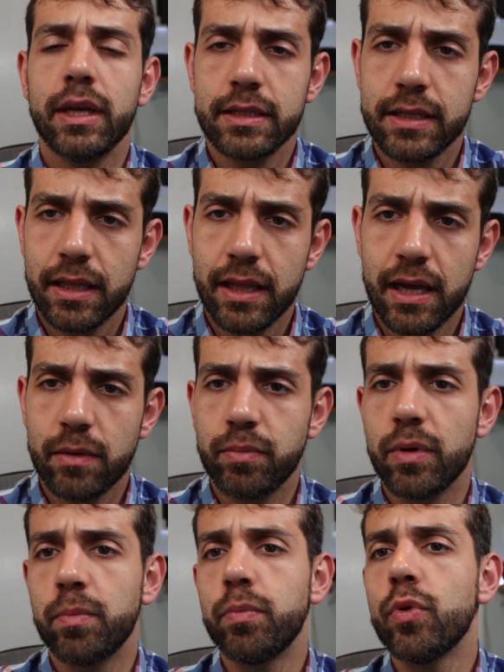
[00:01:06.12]
can set up
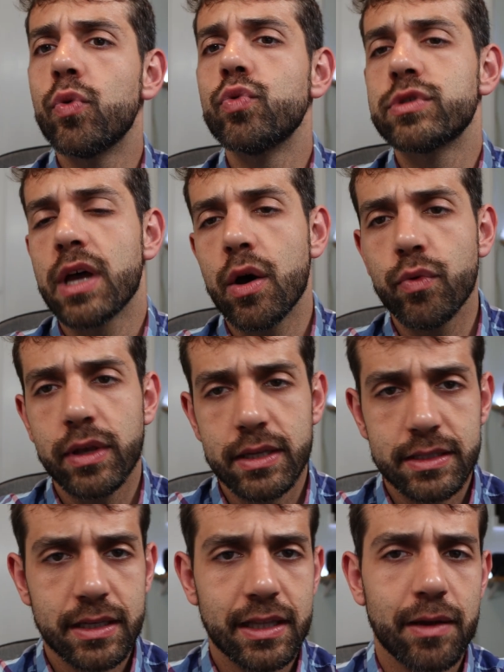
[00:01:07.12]
pools, how you
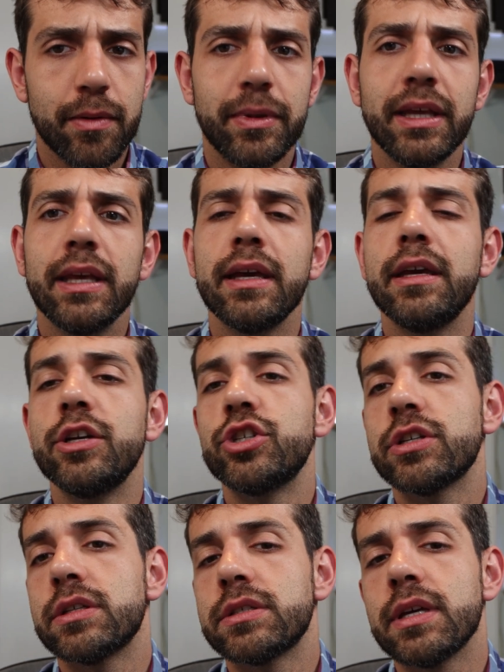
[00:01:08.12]
can set up
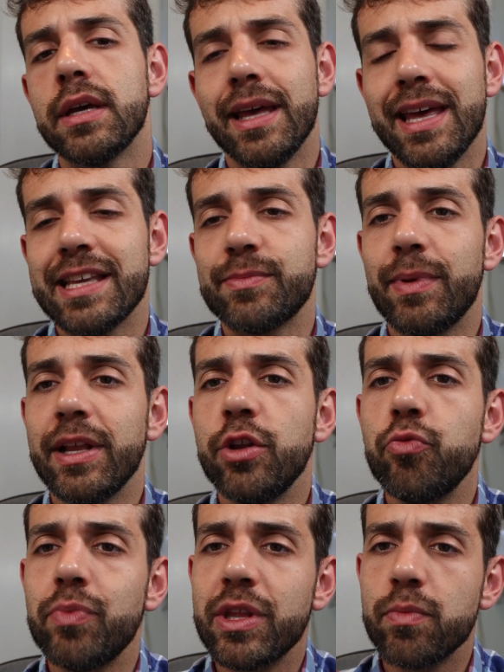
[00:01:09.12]
applications, explain a
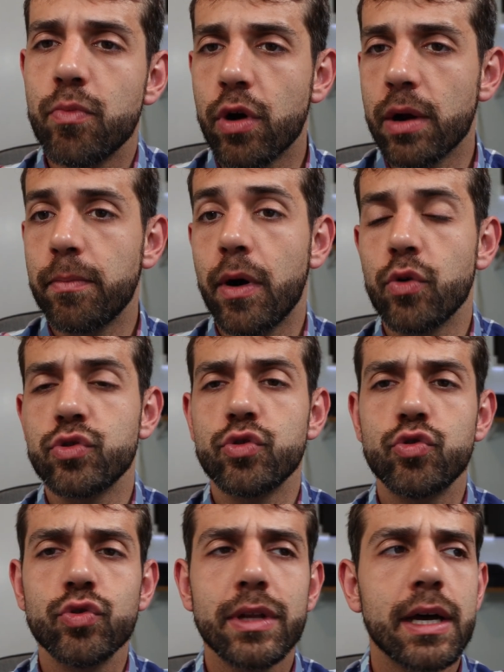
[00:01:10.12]
little bit more about
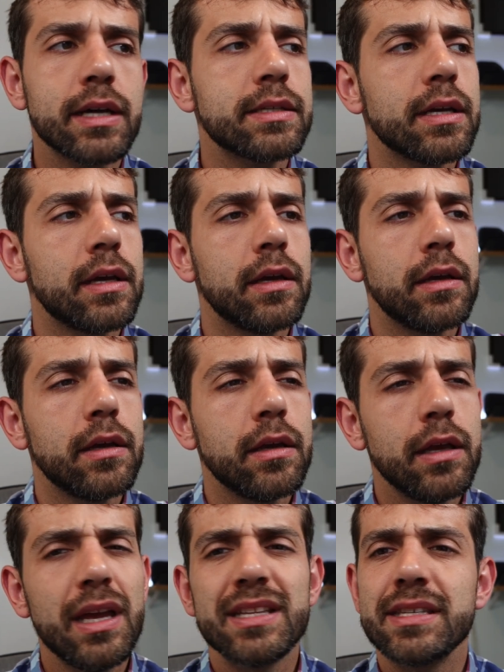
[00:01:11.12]
TrueNAS
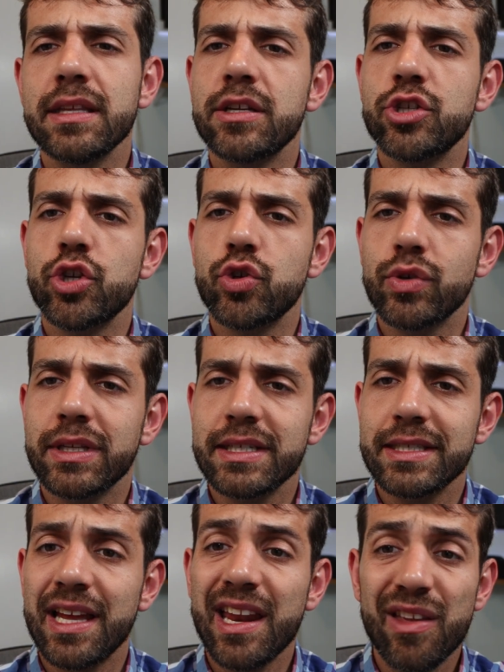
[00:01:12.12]
it's interesting to
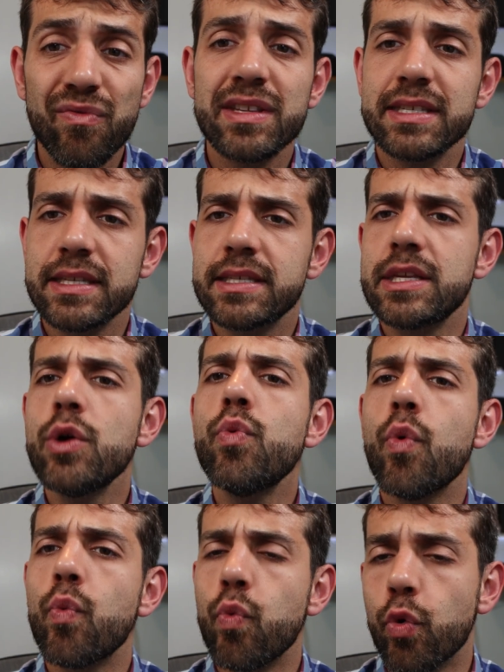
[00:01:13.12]
understand if it's
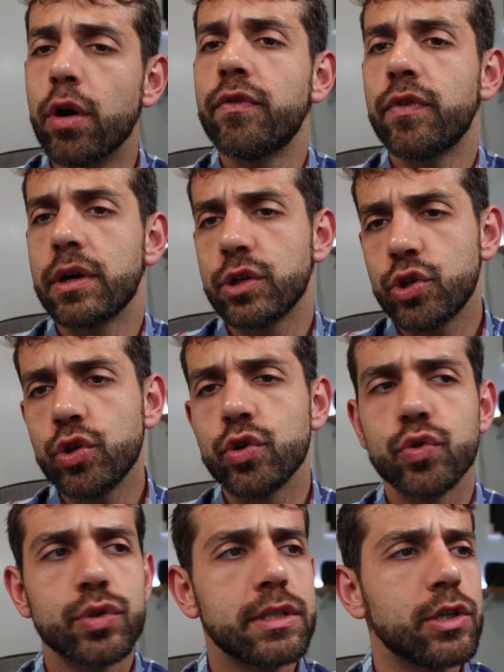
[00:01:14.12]
still worth to
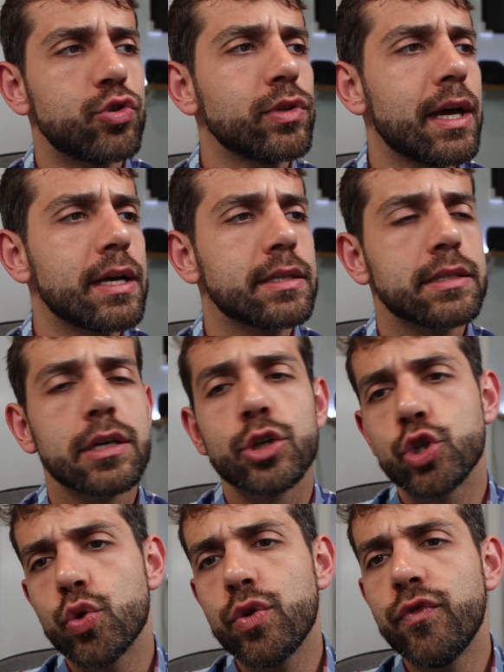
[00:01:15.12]
use the TrueNAS.
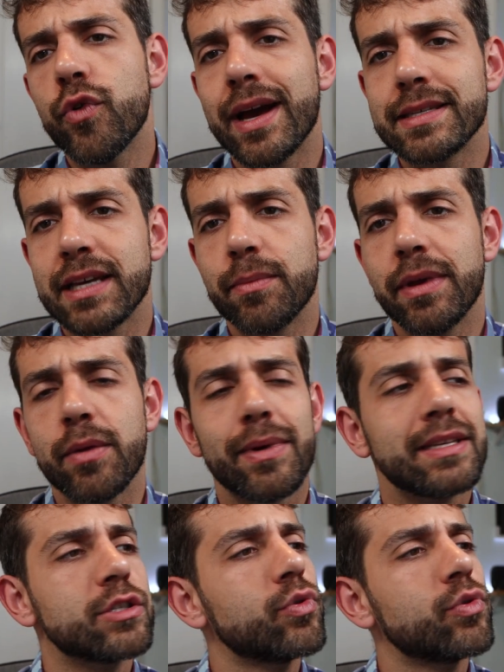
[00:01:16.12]
So if you guys come here my